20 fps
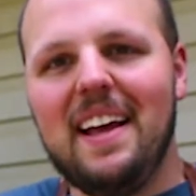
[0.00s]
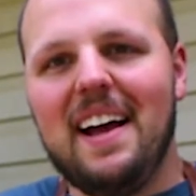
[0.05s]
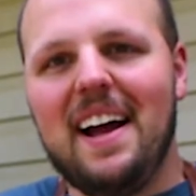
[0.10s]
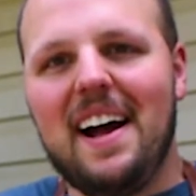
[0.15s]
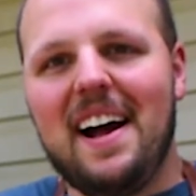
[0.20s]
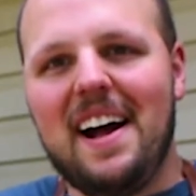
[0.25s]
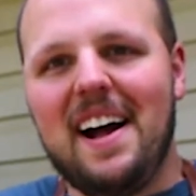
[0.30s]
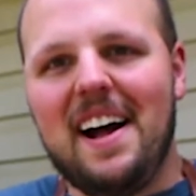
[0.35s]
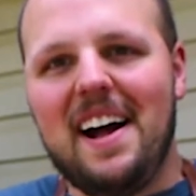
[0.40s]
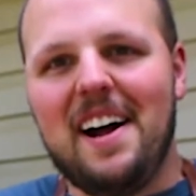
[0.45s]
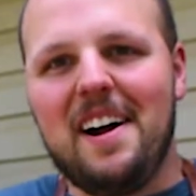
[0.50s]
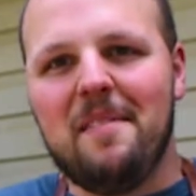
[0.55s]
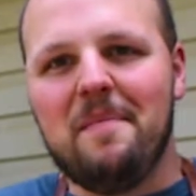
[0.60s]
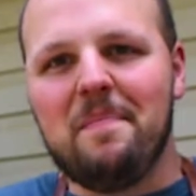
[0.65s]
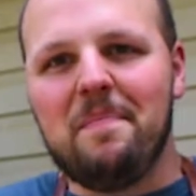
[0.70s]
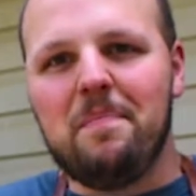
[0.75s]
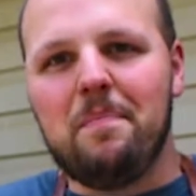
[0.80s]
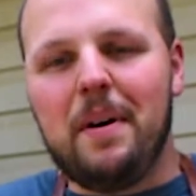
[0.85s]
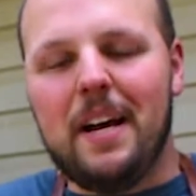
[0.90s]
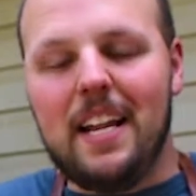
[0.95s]

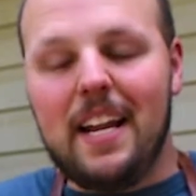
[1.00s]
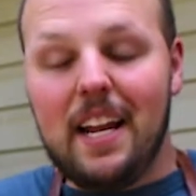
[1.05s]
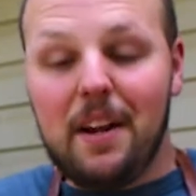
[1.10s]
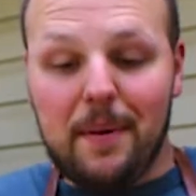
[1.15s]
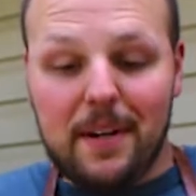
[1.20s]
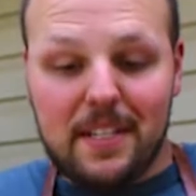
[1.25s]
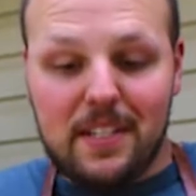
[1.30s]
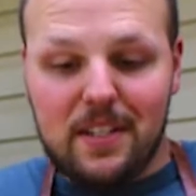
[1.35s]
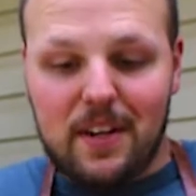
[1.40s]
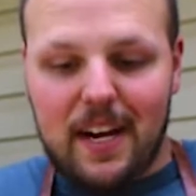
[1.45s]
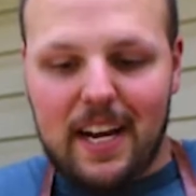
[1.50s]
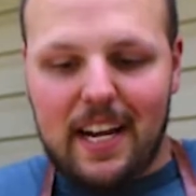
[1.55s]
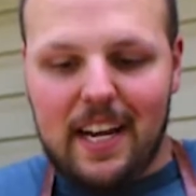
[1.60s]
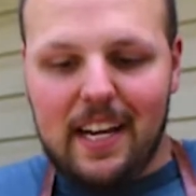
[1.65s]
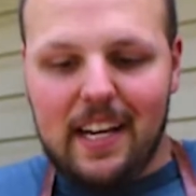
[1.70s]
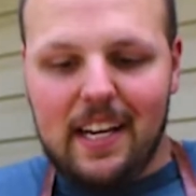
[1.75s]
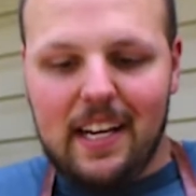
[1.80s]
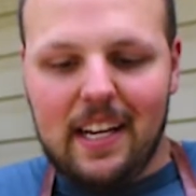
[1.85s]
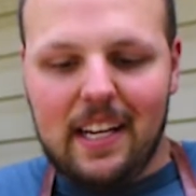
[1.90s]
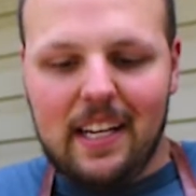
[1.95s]
But anyway, so
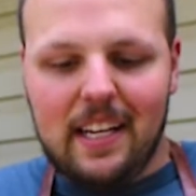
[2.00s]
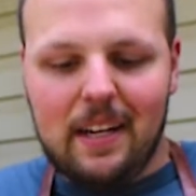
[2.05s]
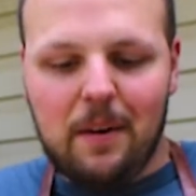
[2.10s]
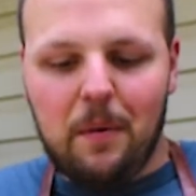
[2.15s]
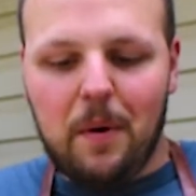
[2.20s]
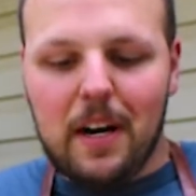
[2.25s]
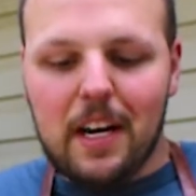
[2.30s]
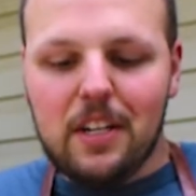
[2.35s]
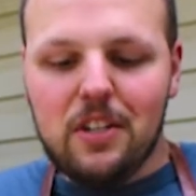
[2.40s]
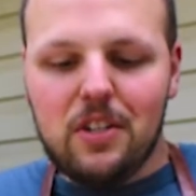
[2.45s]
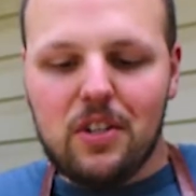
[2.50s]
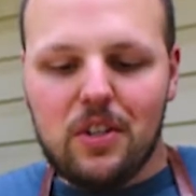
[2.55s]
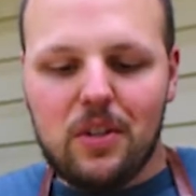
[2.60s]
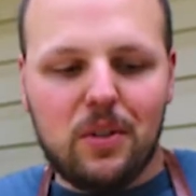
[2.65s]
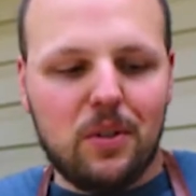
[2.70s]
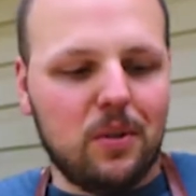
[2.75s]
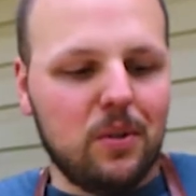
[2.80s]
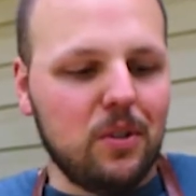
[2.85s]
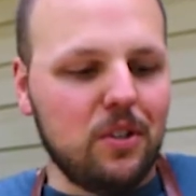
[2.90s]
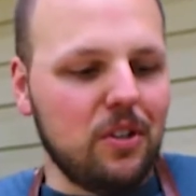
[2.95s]
I wanted
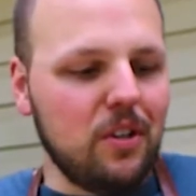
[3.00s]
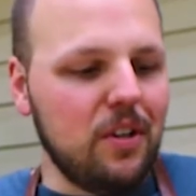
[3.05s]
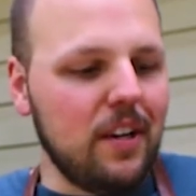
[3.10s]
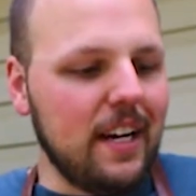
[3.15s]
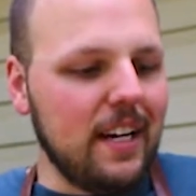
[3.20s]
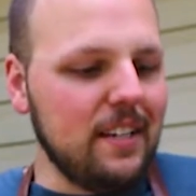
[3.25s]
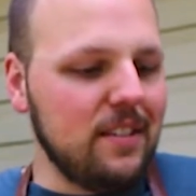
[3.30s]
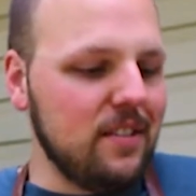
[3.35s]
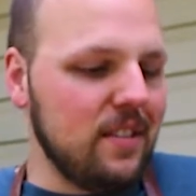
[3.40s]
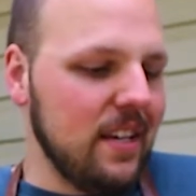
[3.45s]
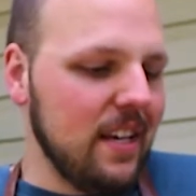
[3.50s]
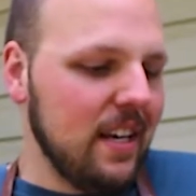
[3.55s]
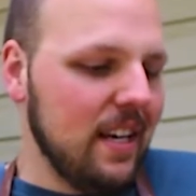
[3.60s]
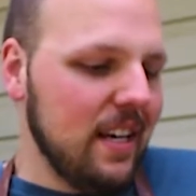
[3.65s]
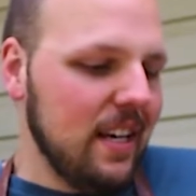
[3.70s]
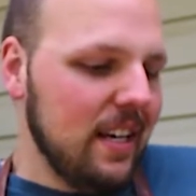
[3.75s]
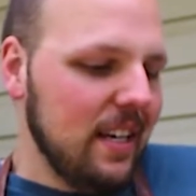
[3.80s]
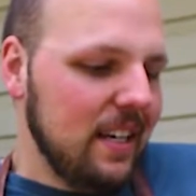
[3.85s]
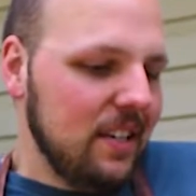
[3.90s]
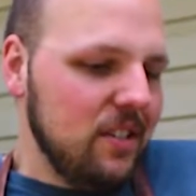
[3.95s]
to show you guys
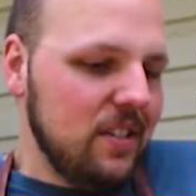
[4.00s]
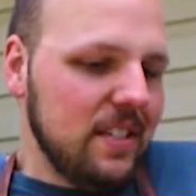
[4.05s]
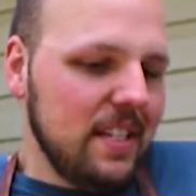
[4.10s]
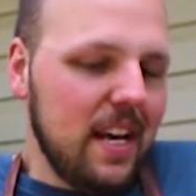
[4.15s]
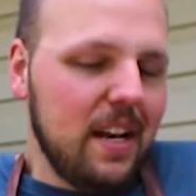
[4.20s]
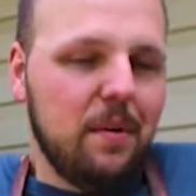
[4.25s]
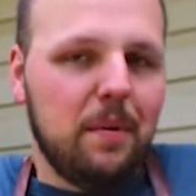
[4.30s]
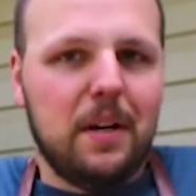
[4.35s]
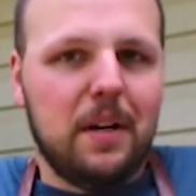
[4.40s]
just kind of